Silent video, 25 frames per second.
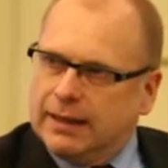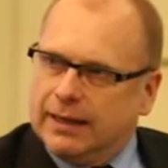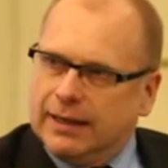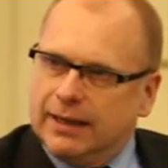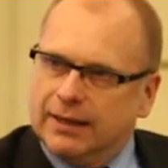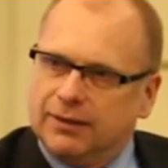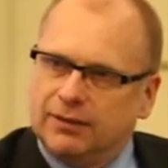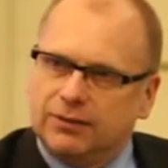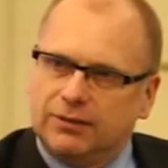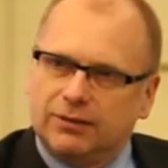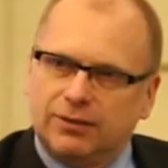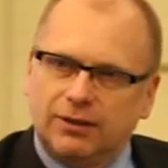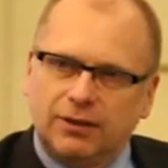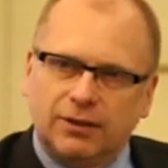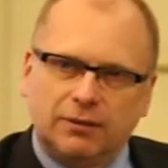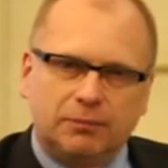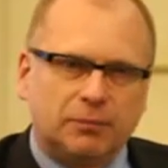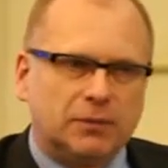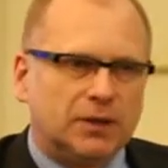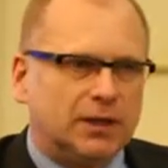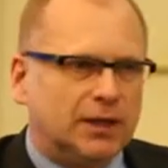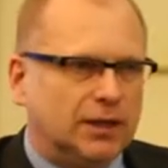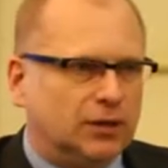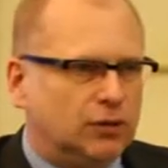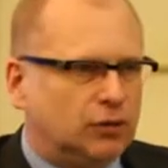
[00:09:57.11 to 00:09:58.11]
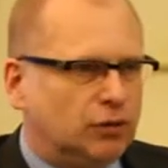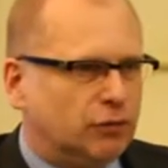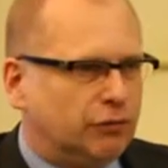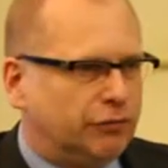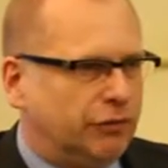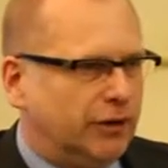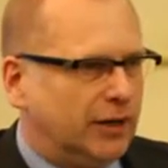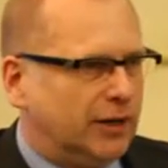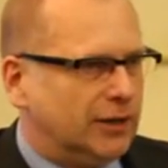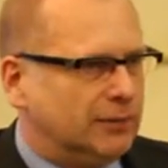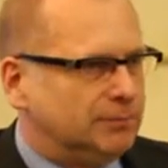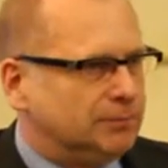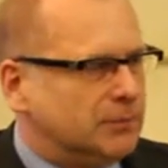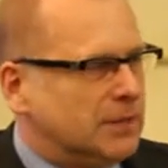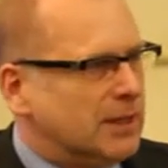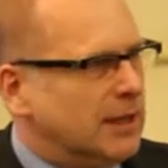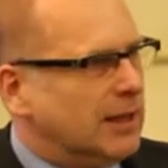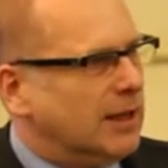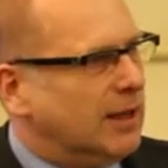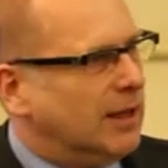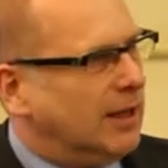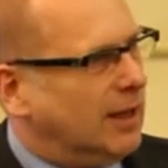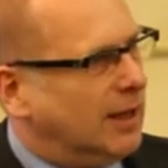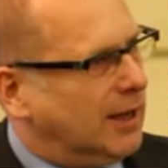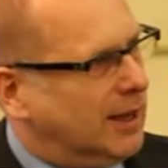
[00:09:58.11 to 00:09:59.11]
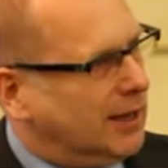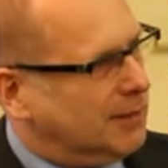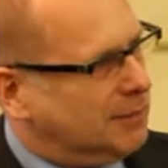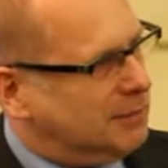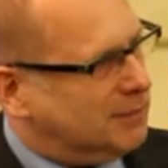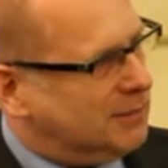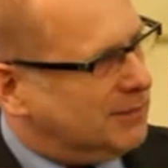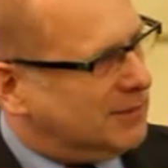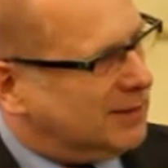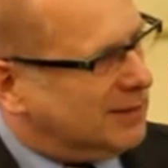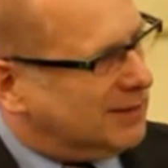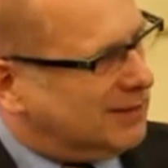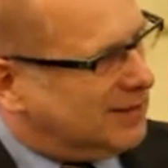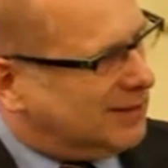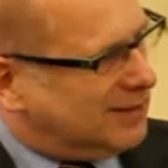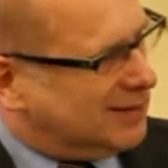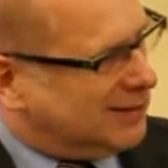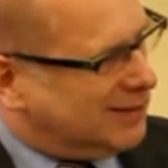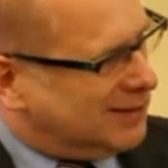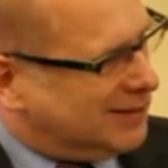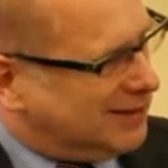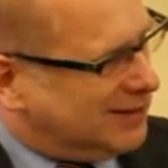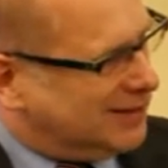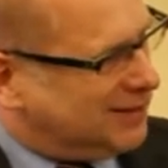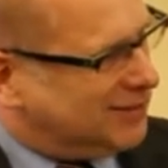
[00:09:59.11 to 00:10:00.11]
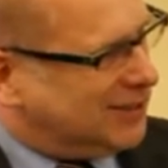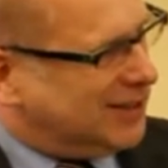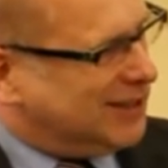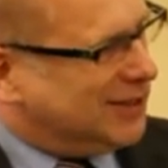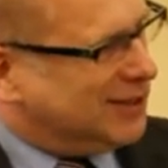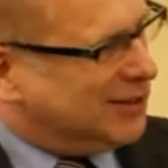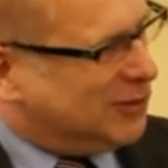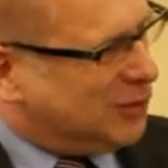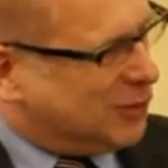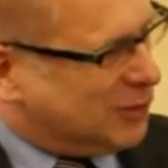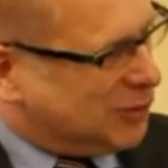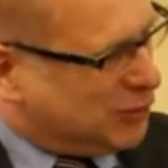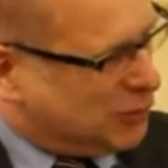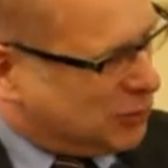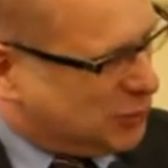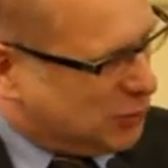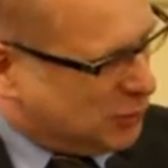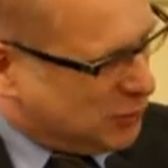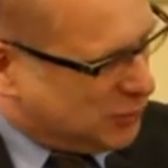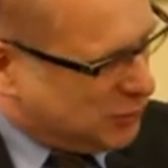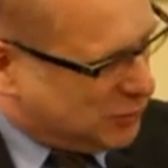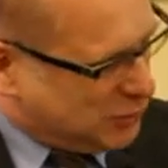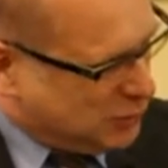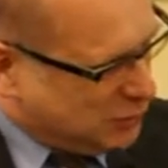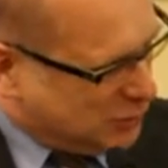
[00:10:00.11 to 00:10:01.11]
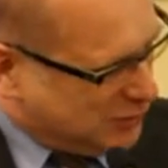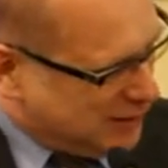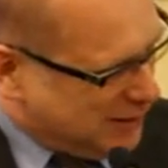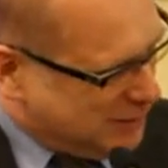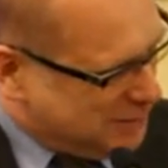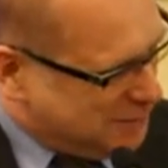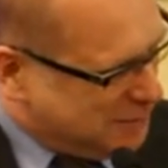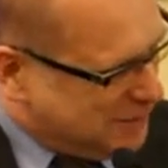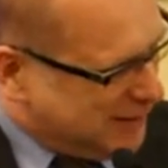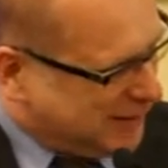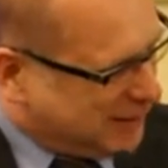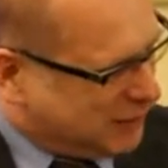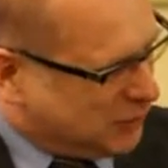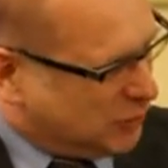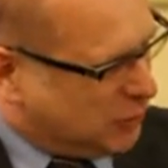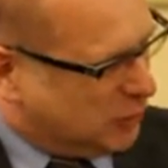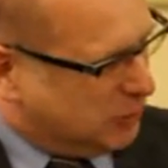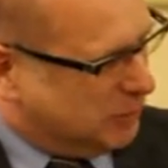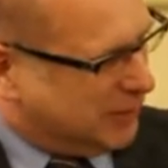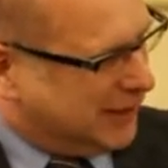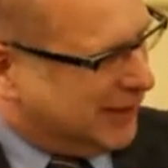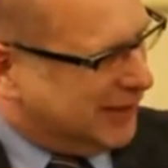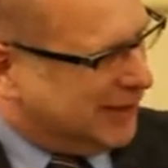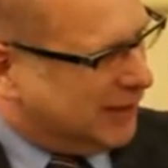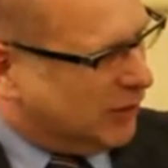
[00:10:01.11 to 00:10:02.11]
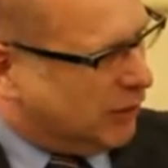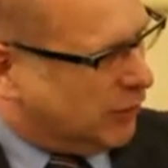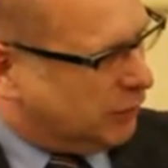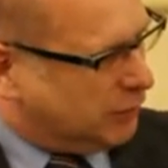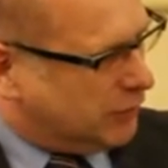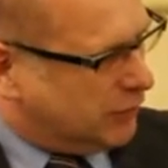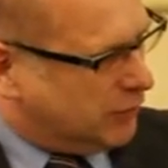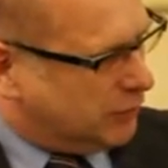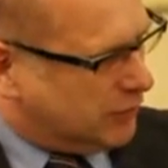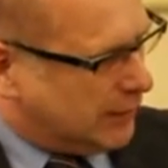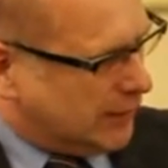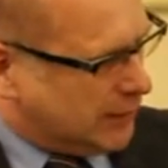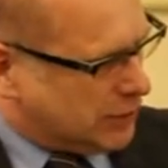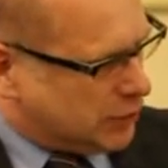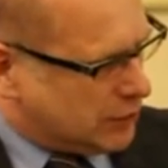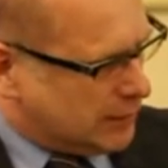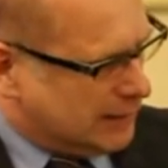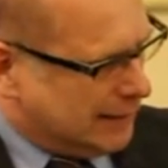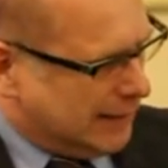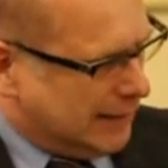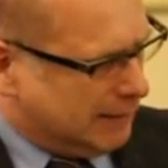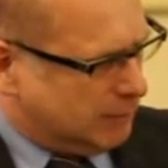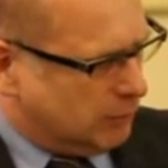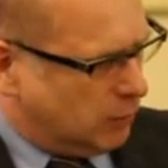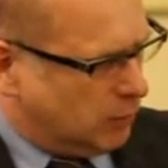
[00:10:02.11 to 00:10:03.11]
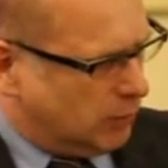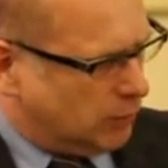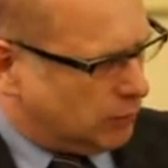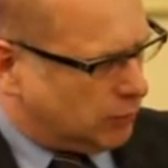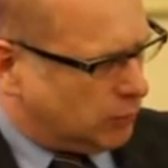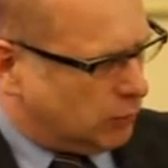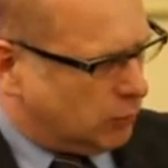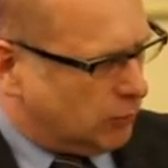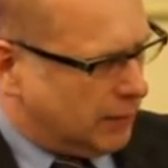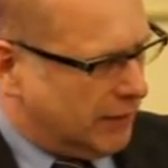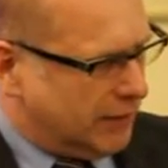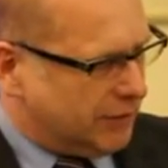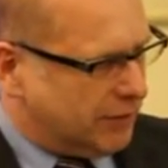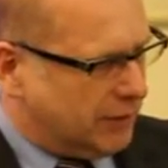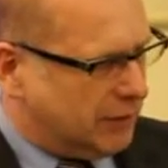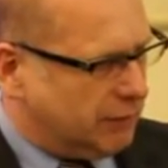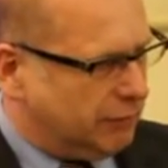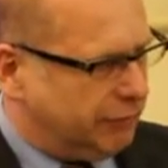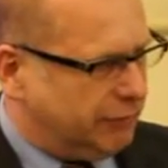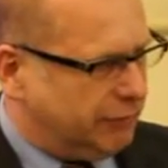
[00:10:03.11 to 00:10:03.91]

And uh, insofar, I'm, uh, let's say, also to come back to the beginning of discussion, I'm also rather in